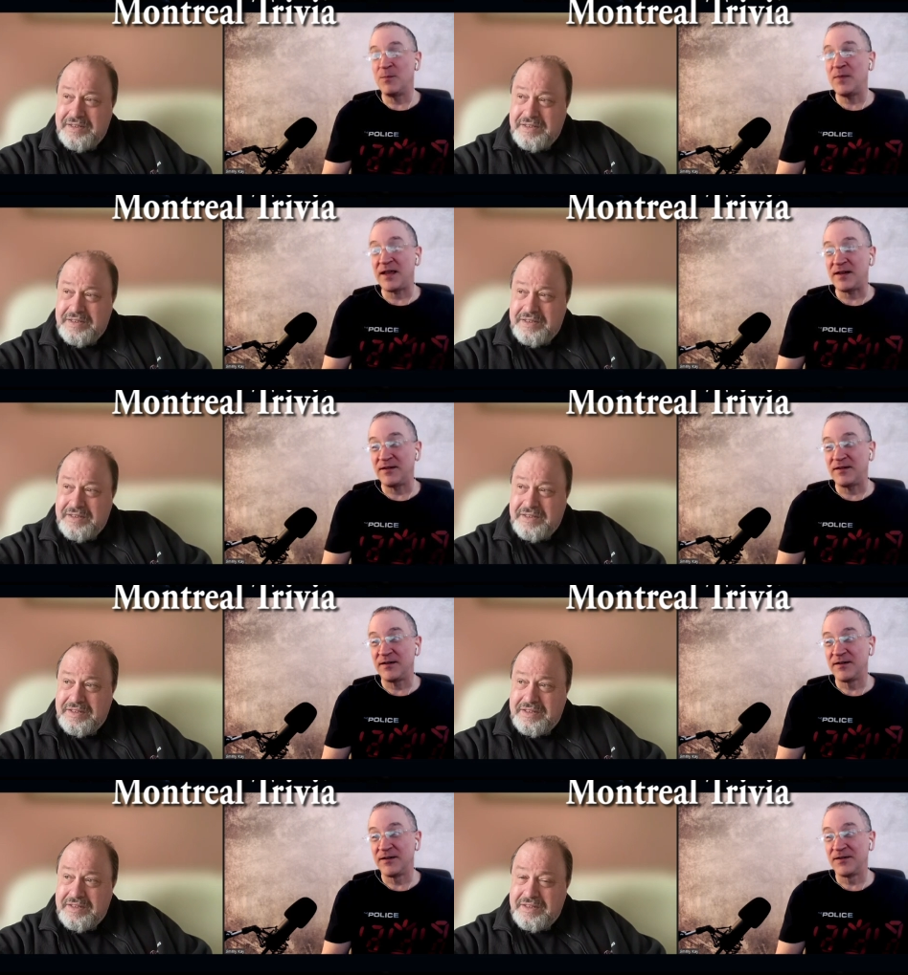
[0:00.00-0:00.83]

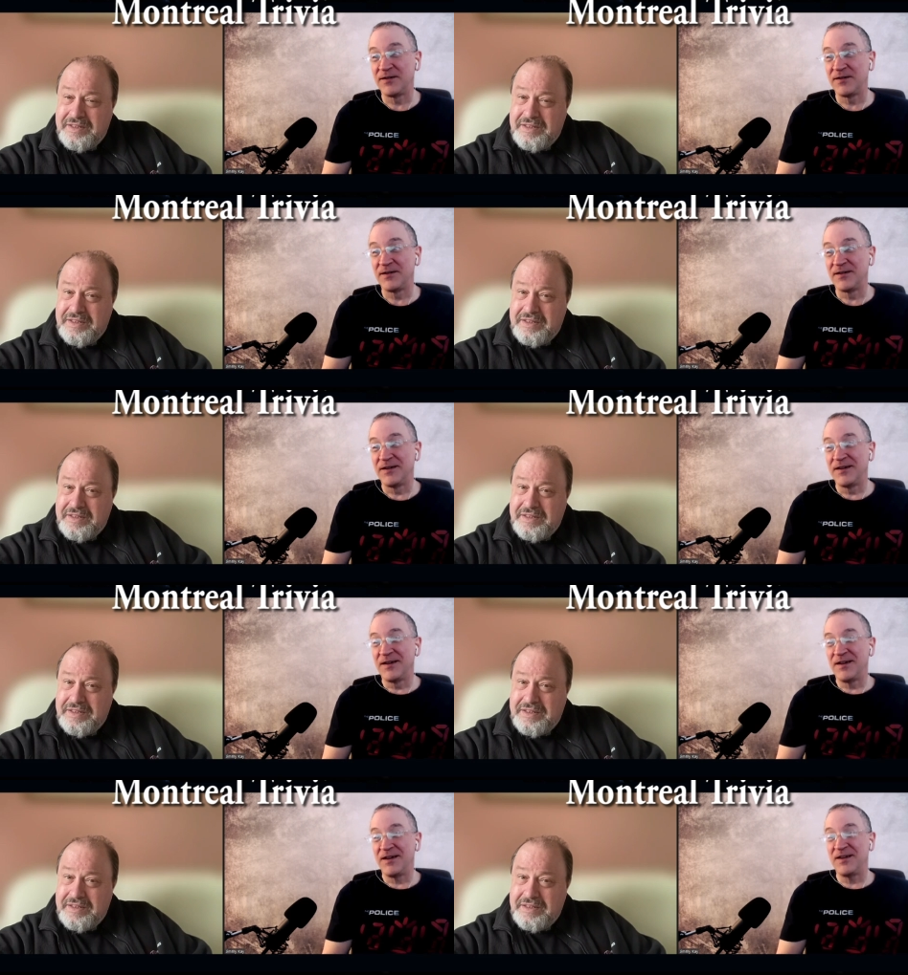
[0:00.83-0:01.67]
Speaker 1: meat?
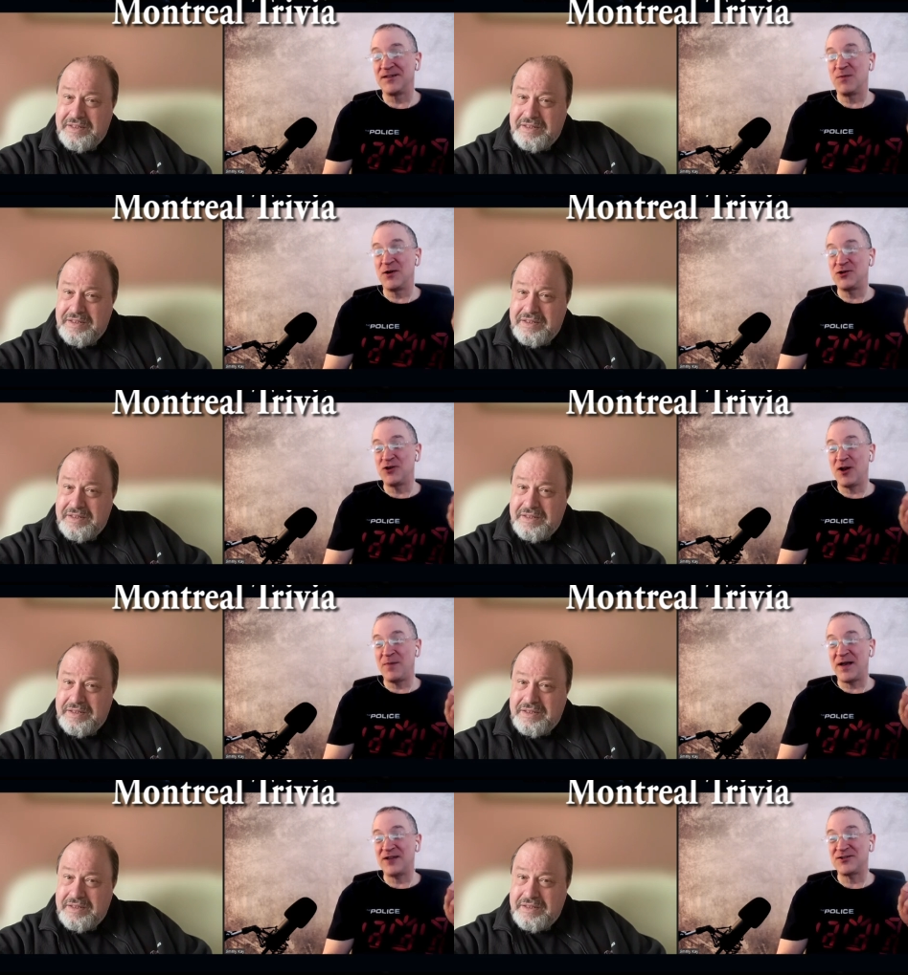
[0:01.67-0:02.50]
Is
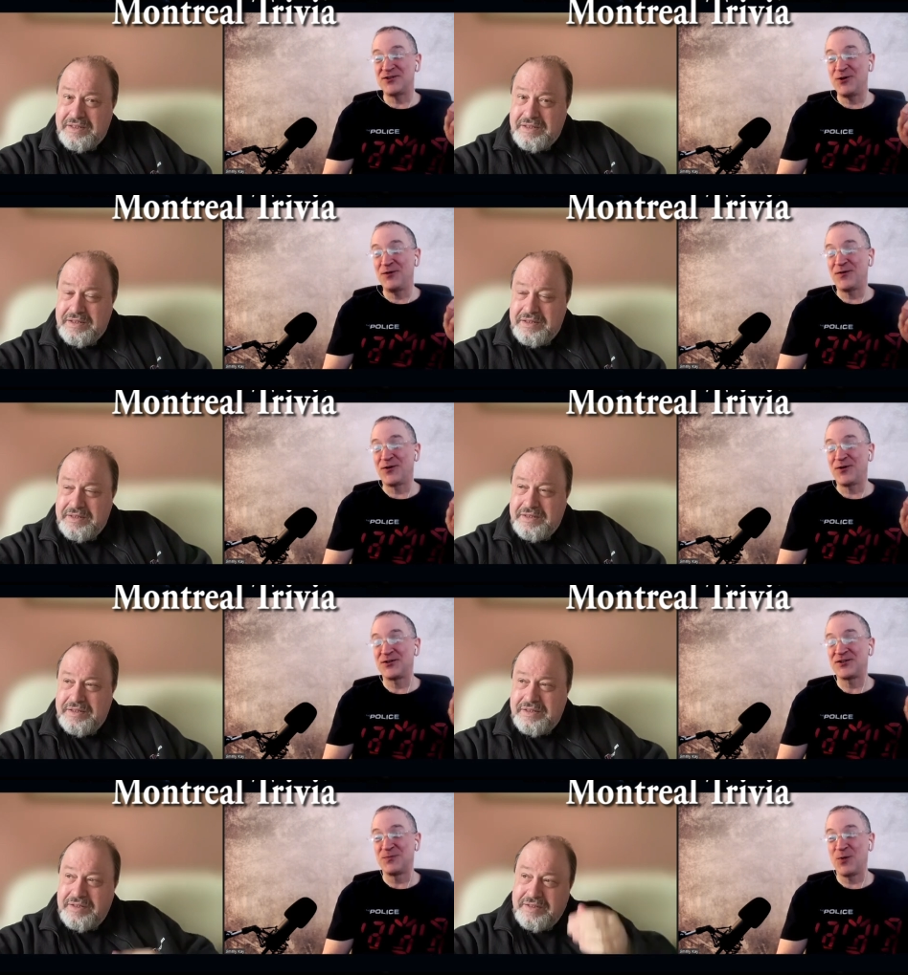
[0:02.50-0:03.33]
Montreal best known
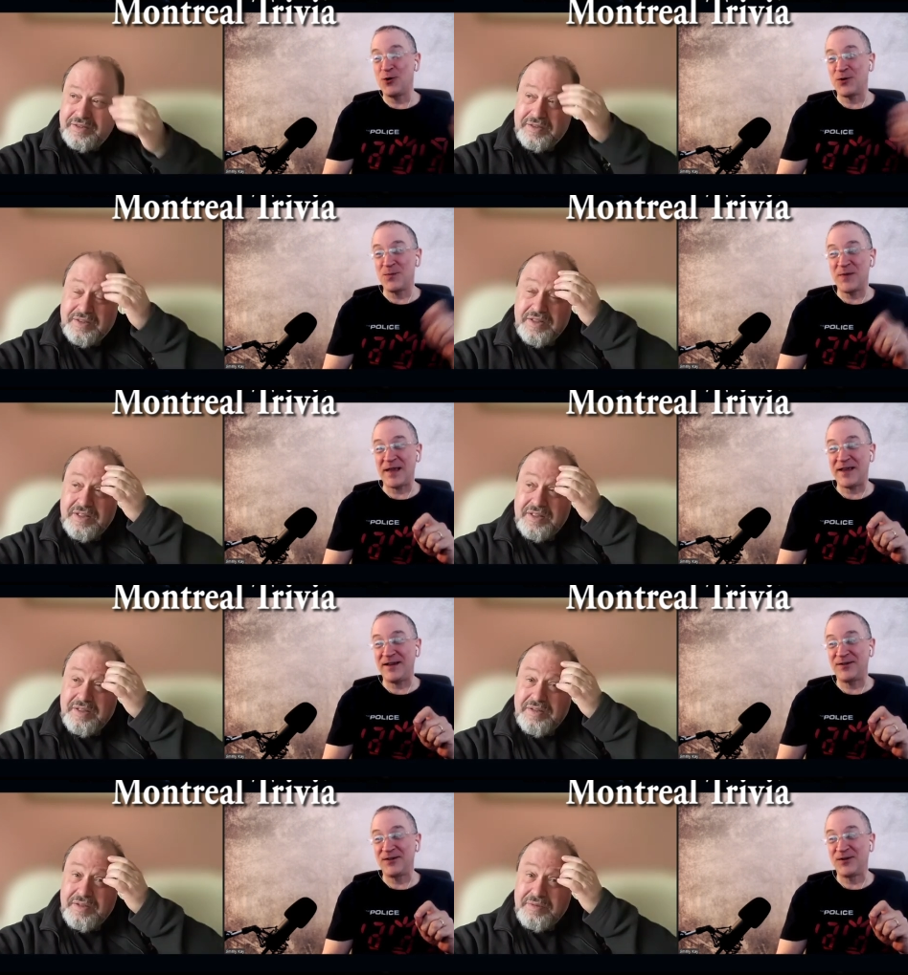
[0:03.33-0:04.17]
for smoked
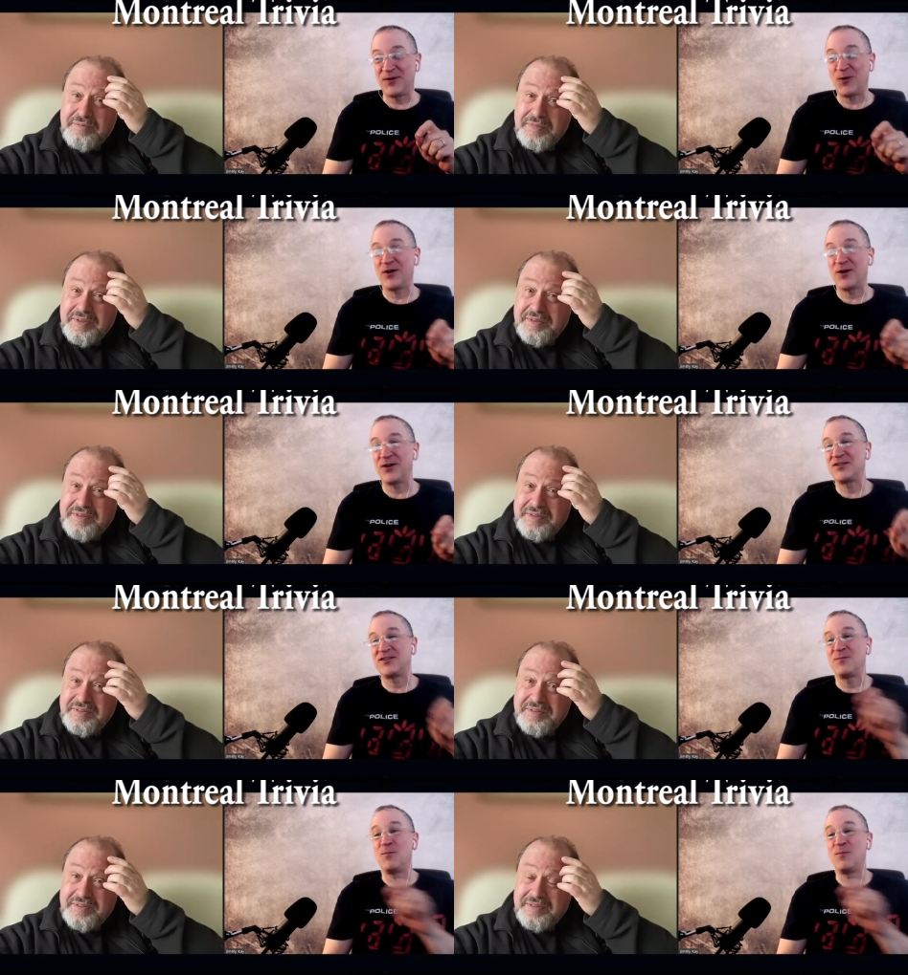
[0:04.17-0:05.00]
meat or
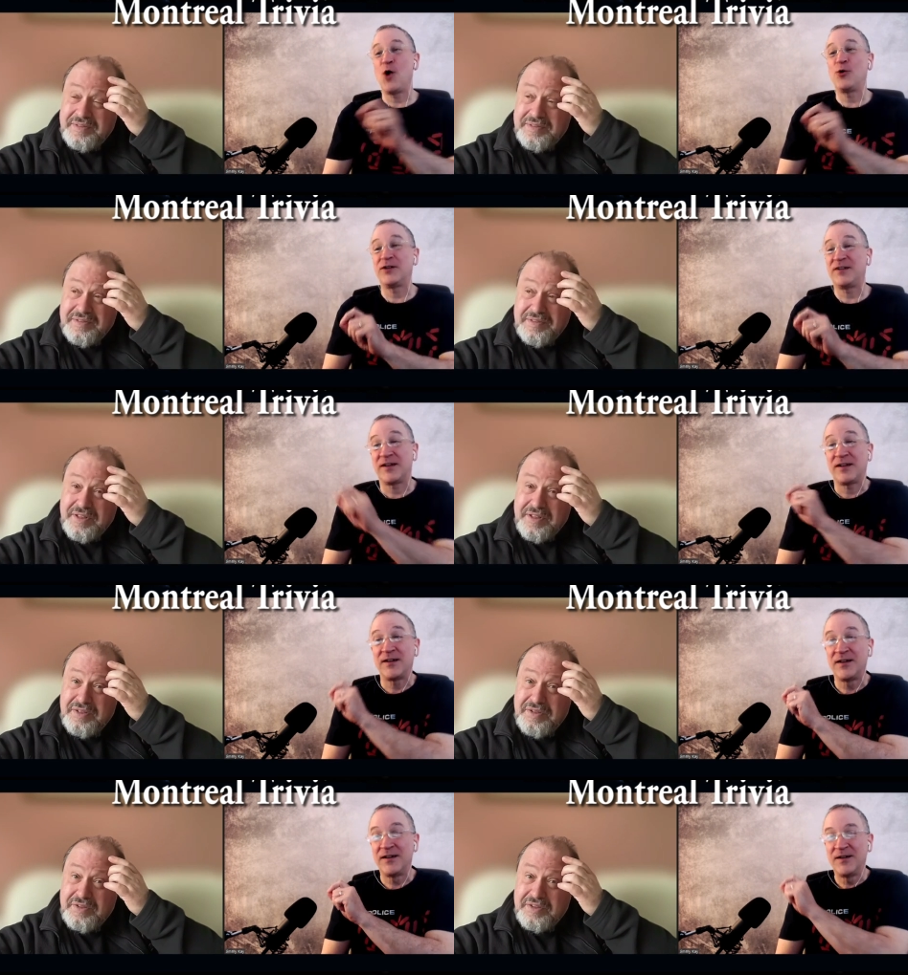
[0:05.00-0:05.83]
smoked
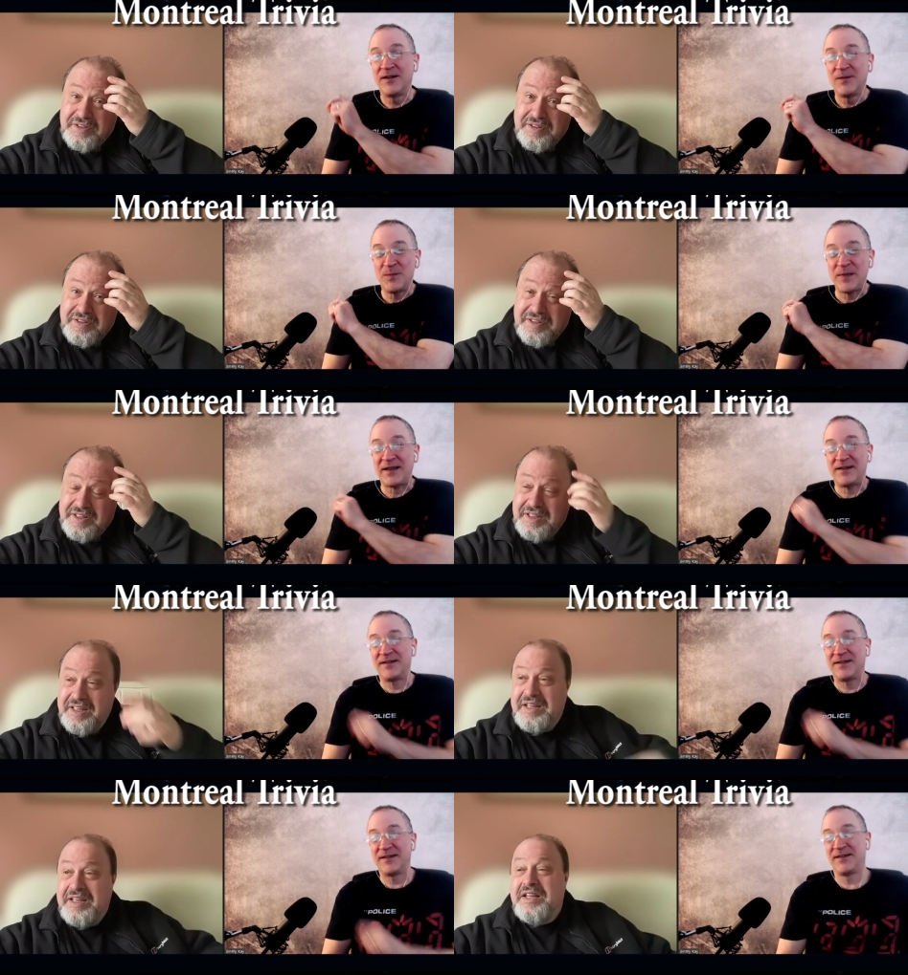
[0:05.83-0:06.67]

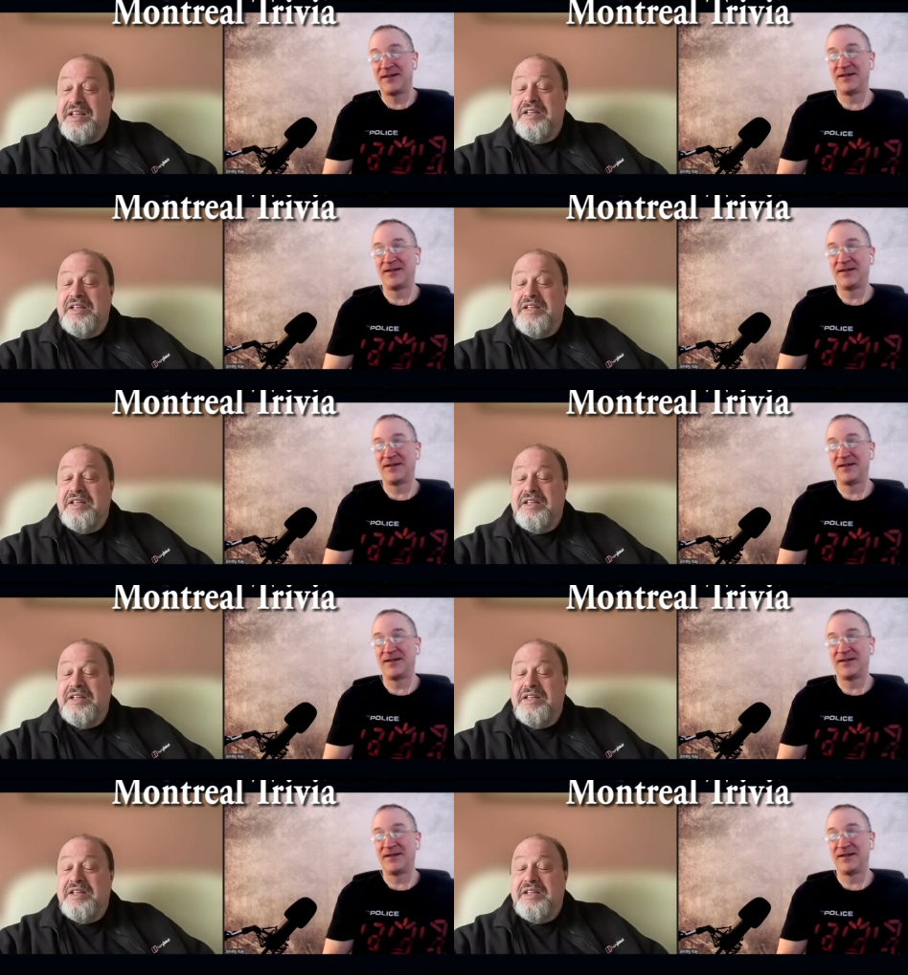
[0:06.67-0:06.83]
meat?